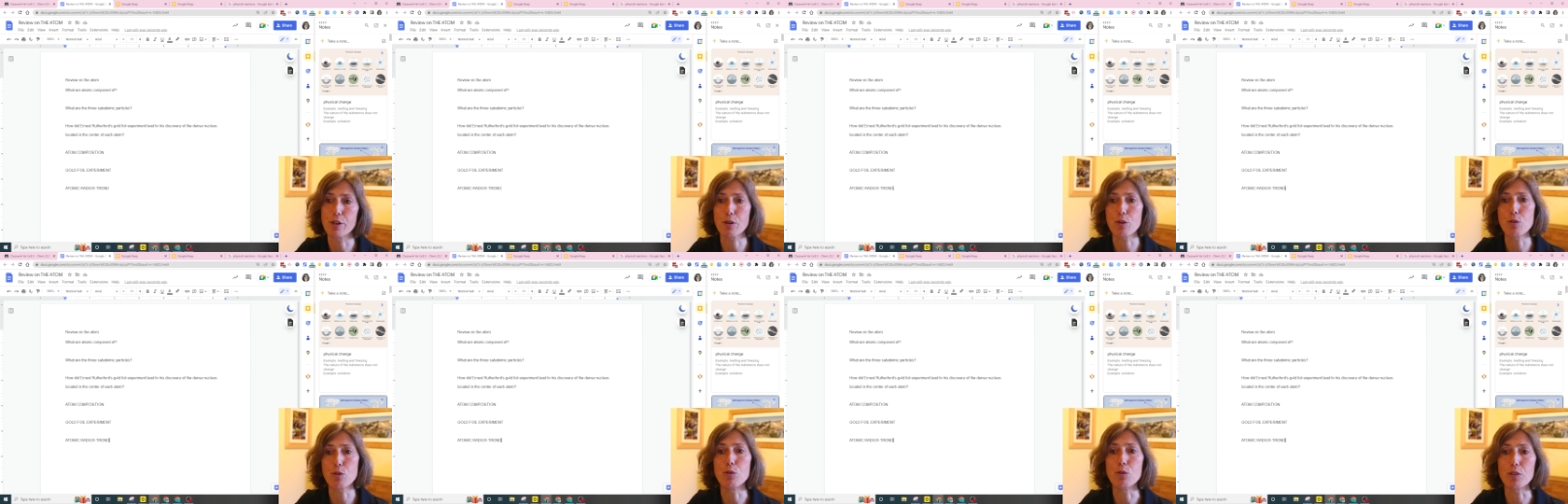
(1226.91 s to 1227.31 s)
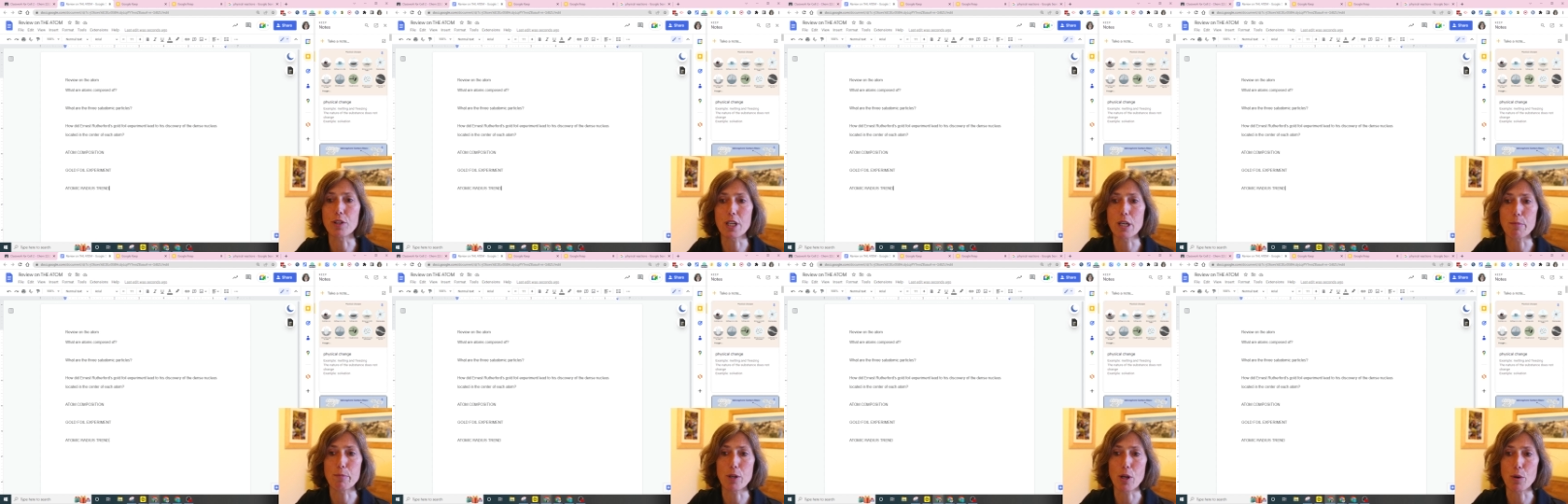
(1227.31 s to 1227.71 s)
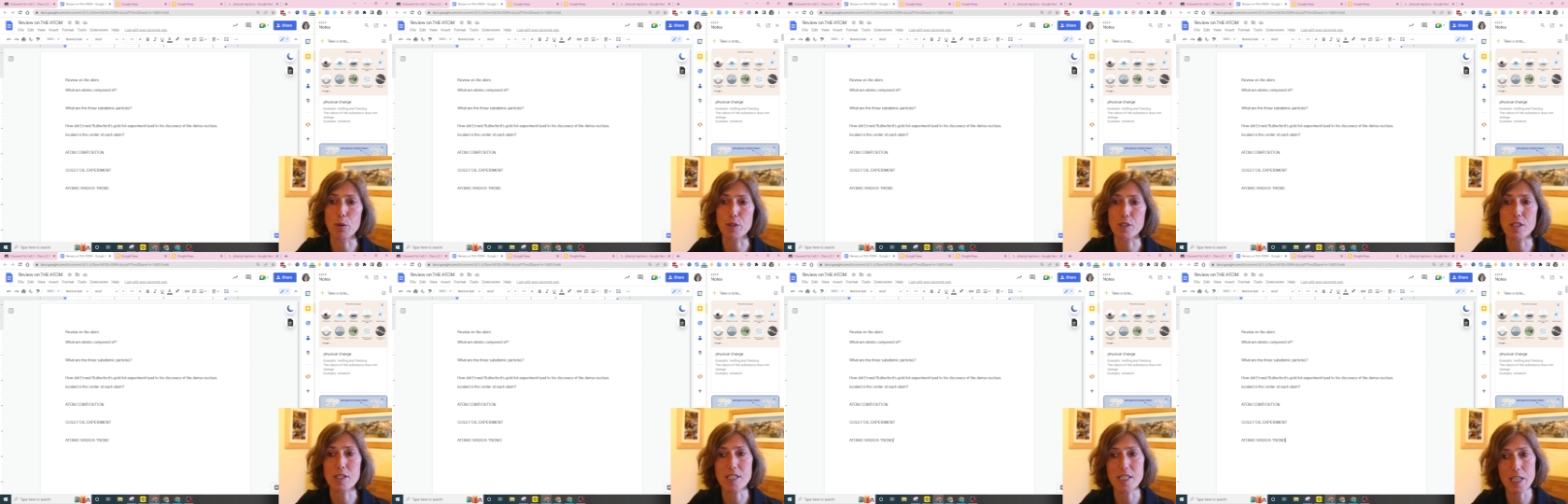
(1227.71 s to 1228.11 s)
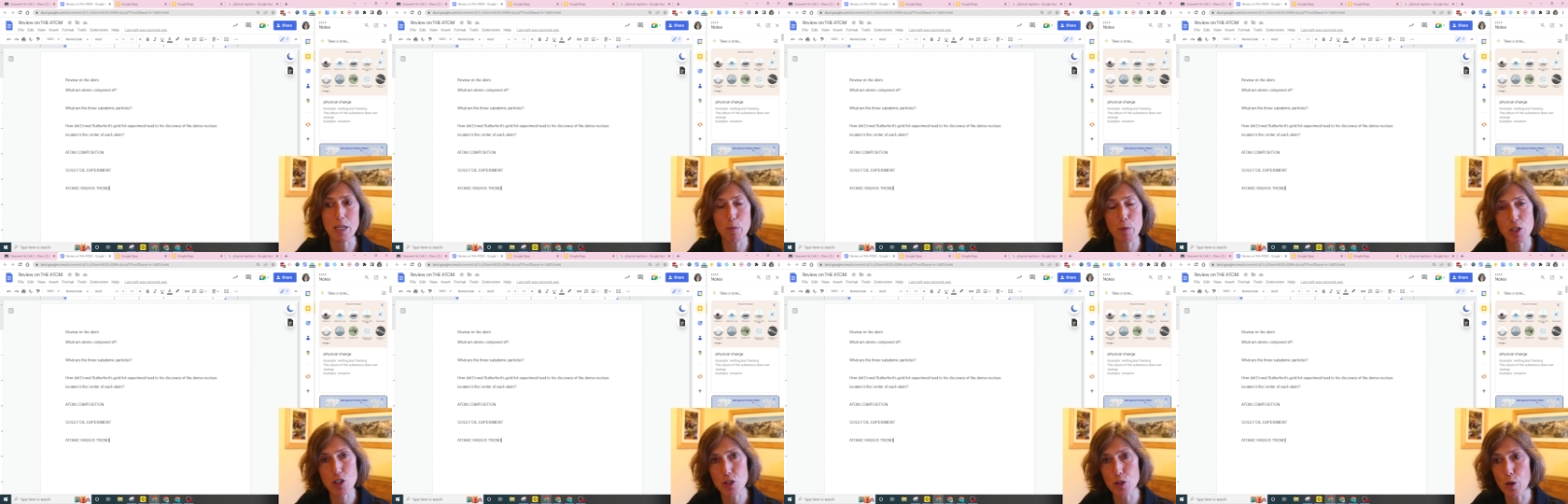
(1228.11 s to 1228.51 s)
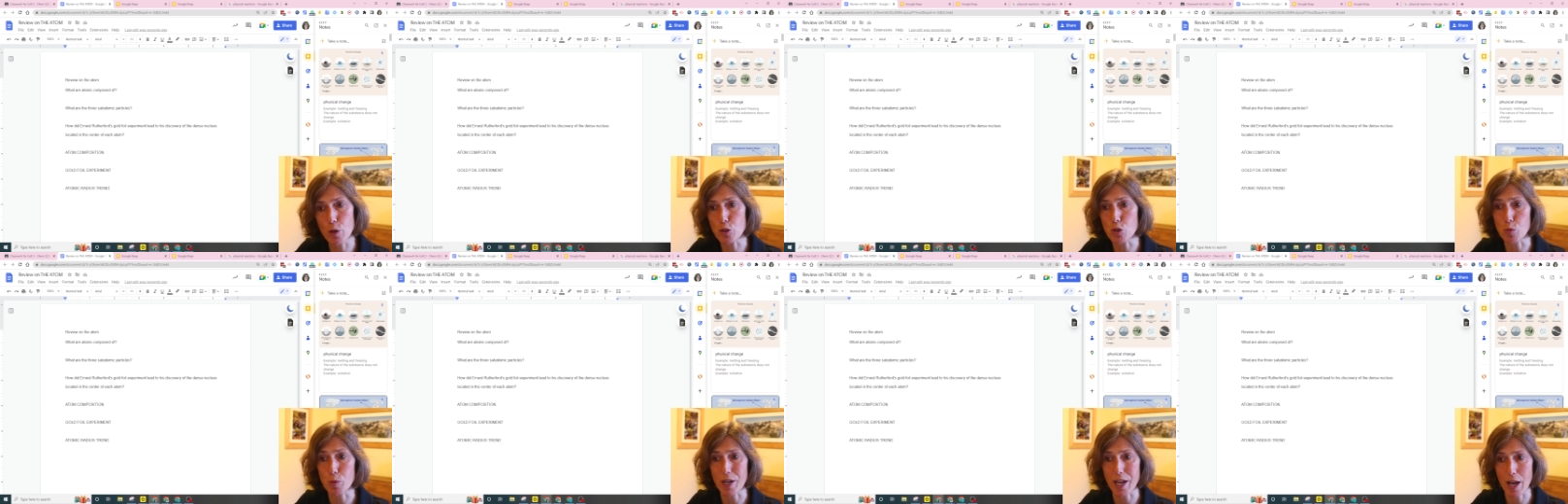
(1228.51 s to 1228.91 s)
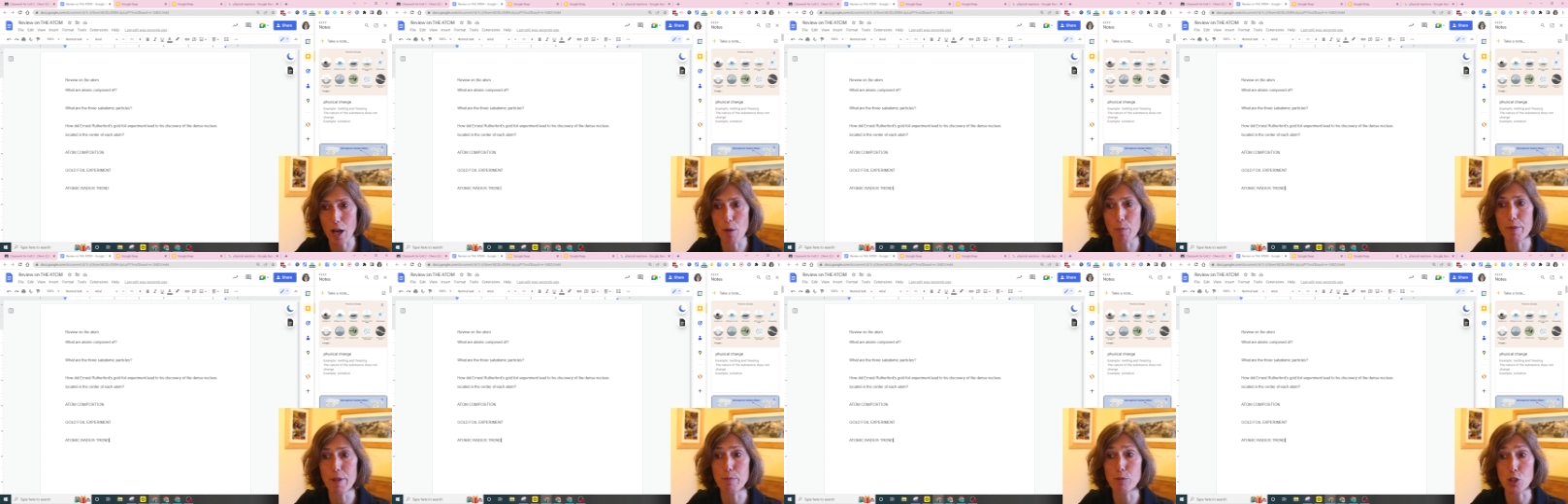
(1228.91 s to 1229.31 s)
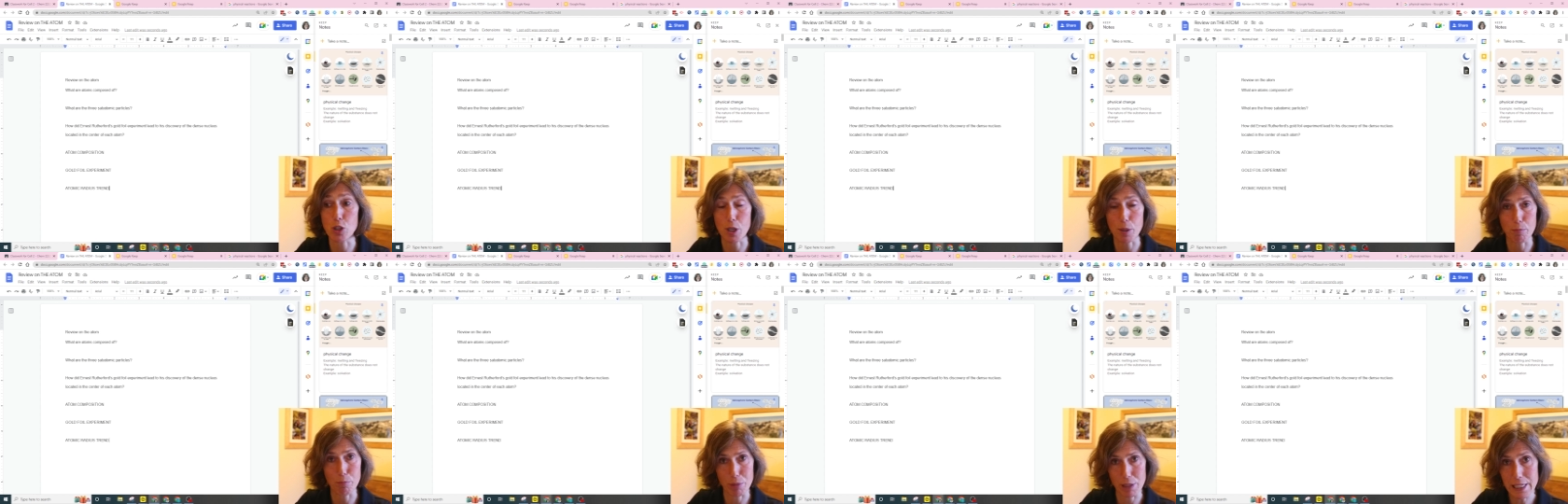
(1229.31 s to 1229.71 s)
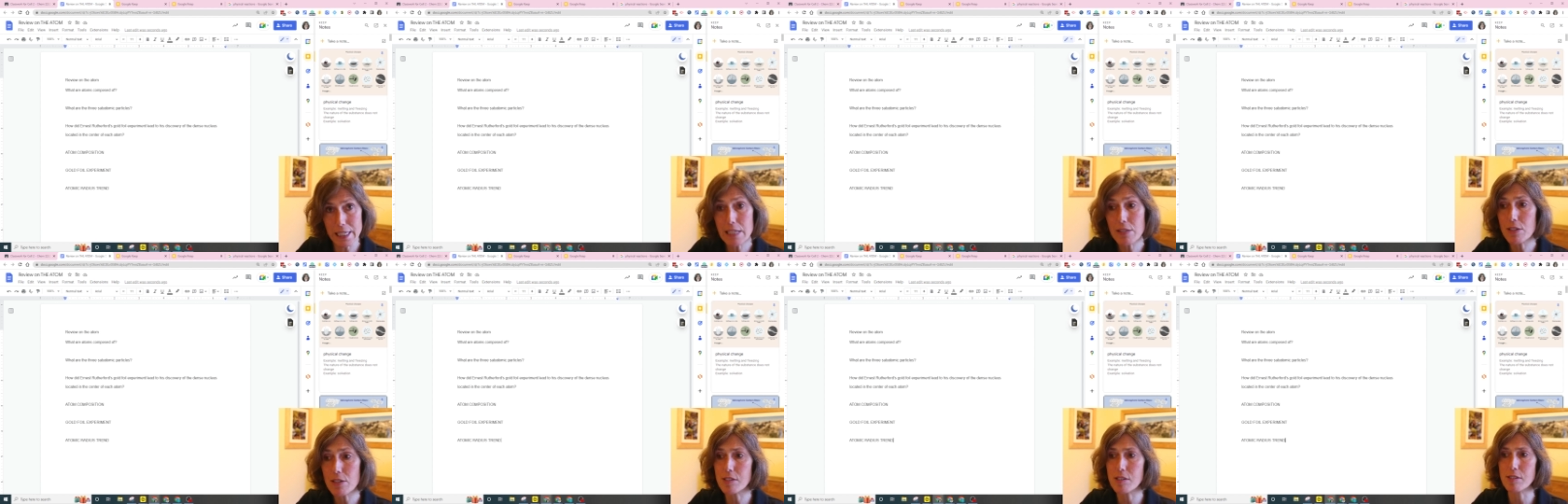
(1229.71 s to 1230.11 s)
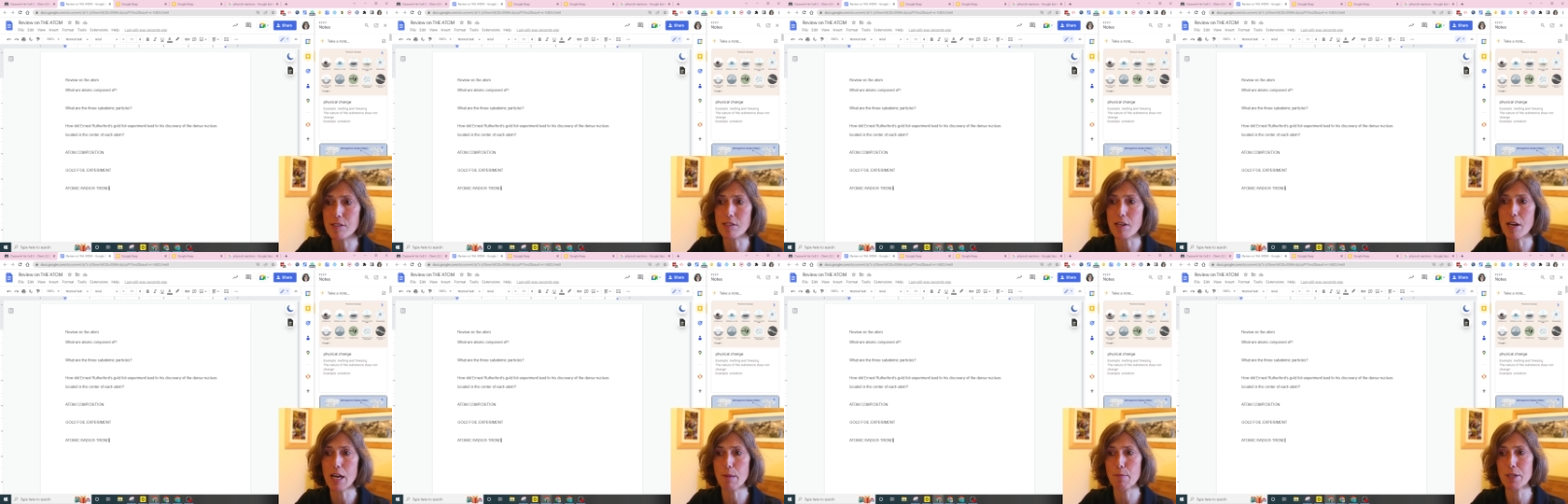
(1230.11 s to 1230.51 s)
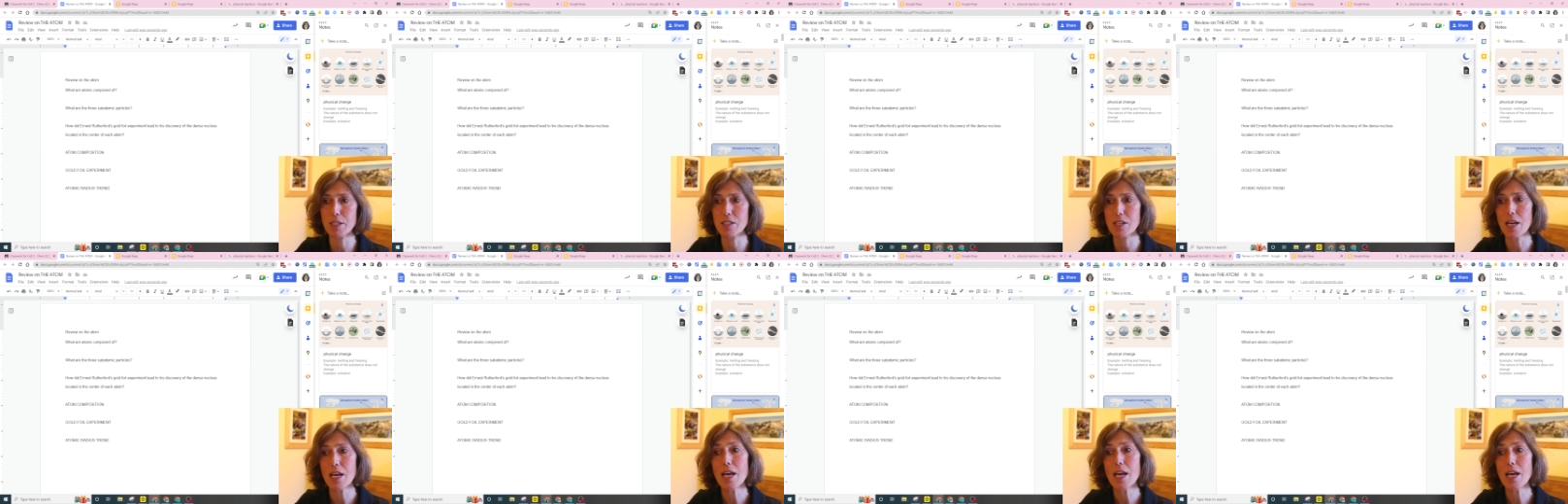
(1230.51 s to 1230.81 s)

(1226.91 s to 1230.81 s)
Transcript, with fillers: Google Keep notes and see which notes would help them to complete this assignment.